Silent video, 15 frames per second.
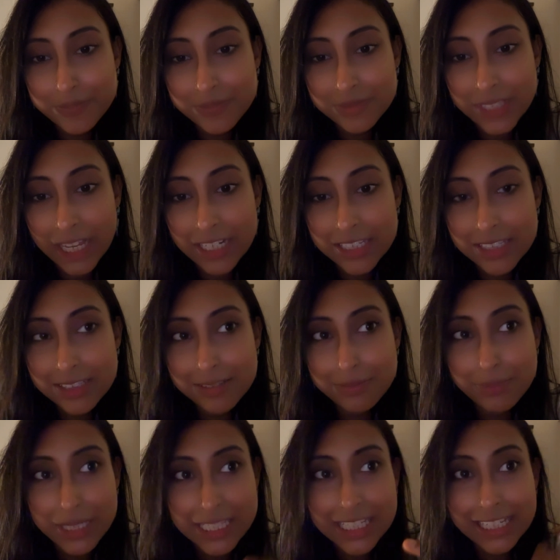that
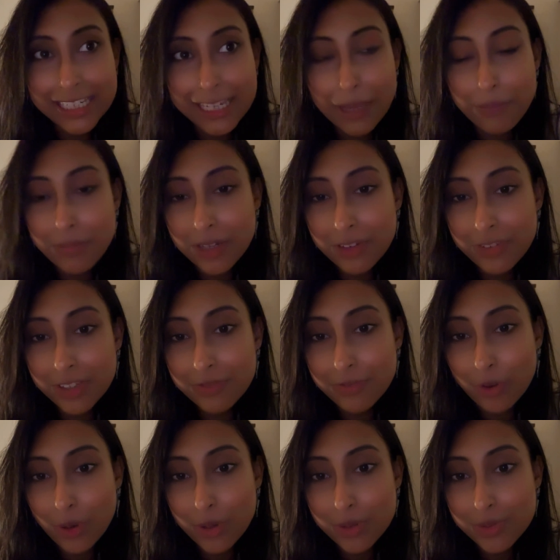basically I'm living
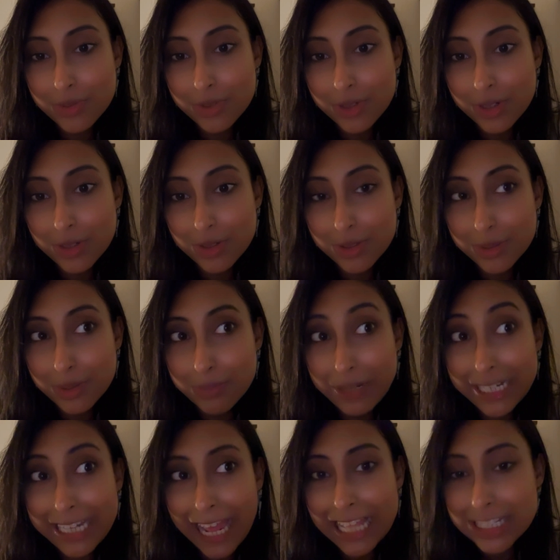for
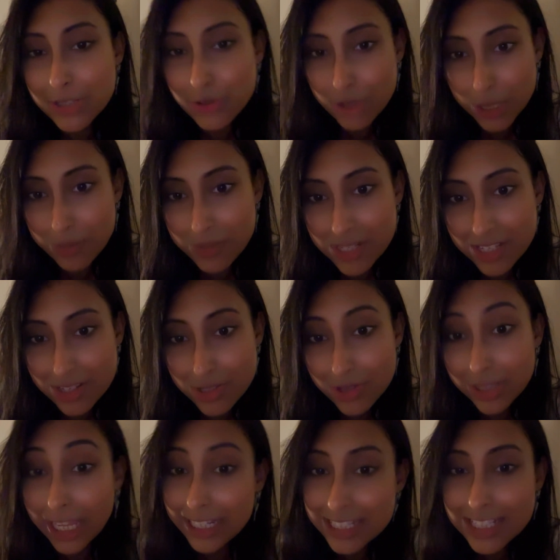my dad's dreams. So
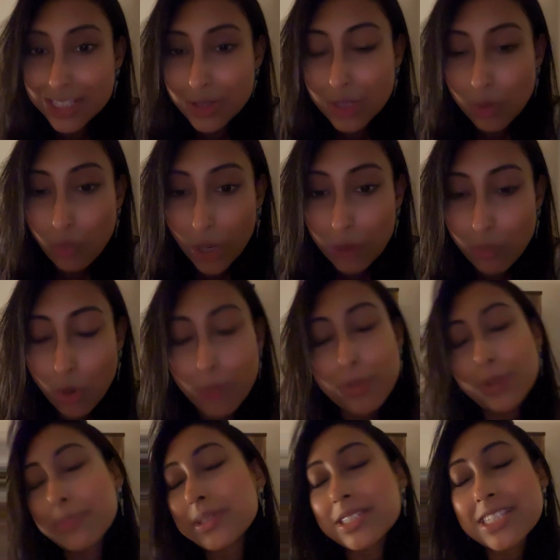that's one more
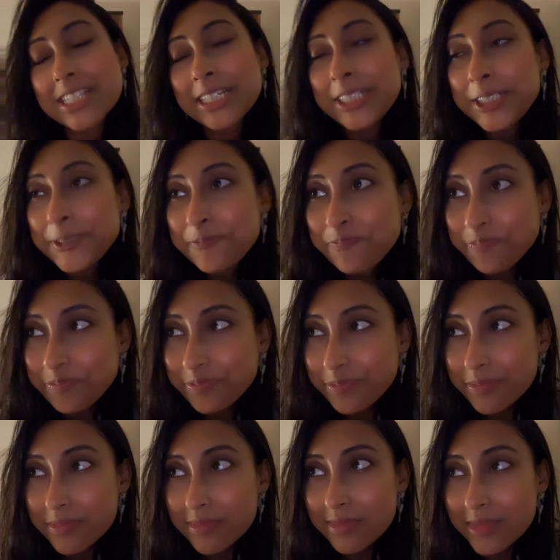purpose.
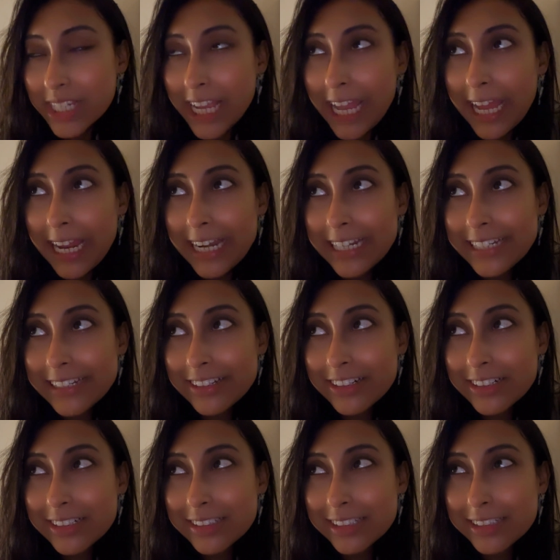And
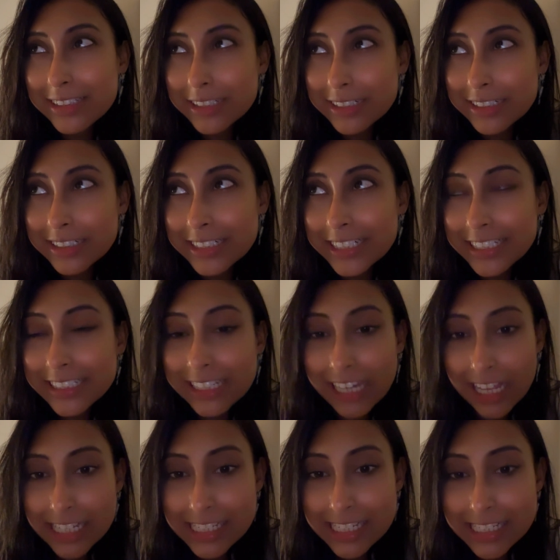the third and the
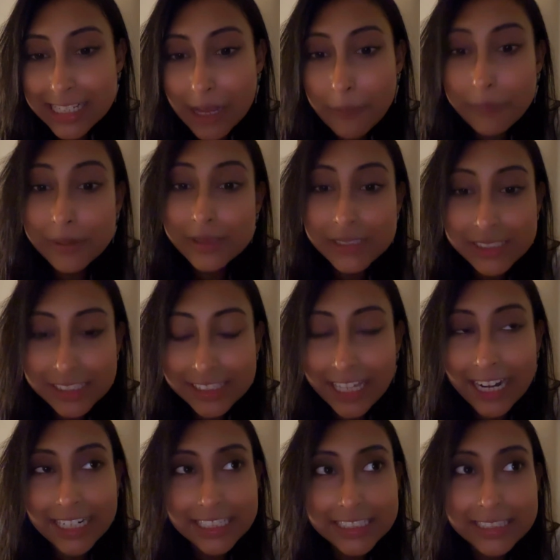last example,
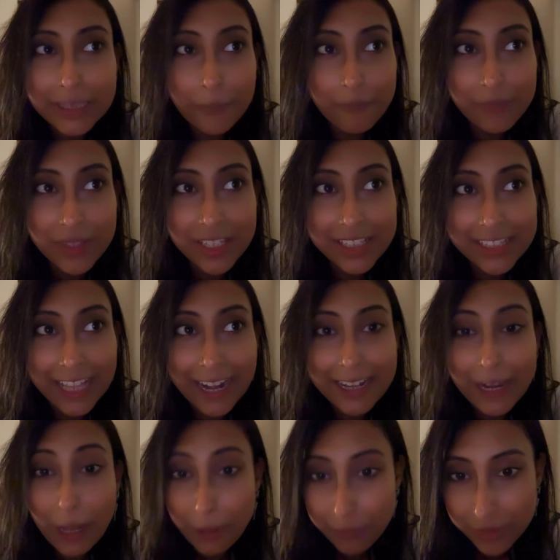that is something
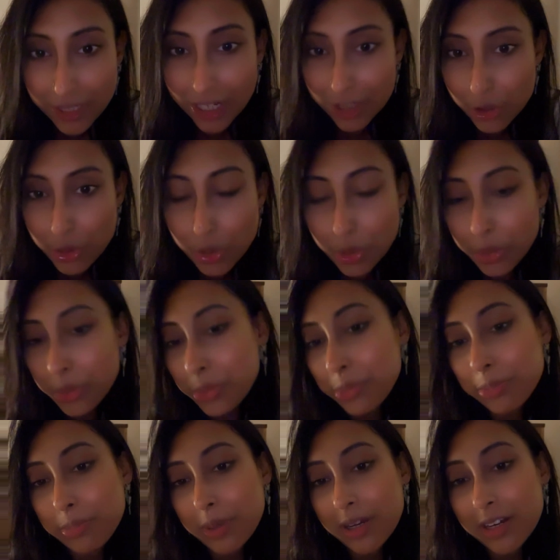that I'm yet to do,
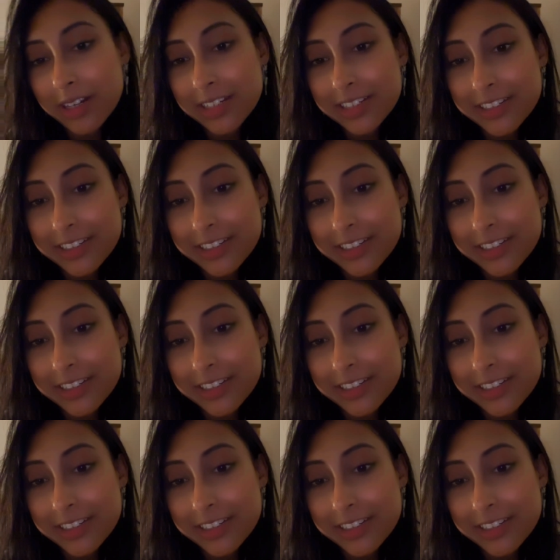but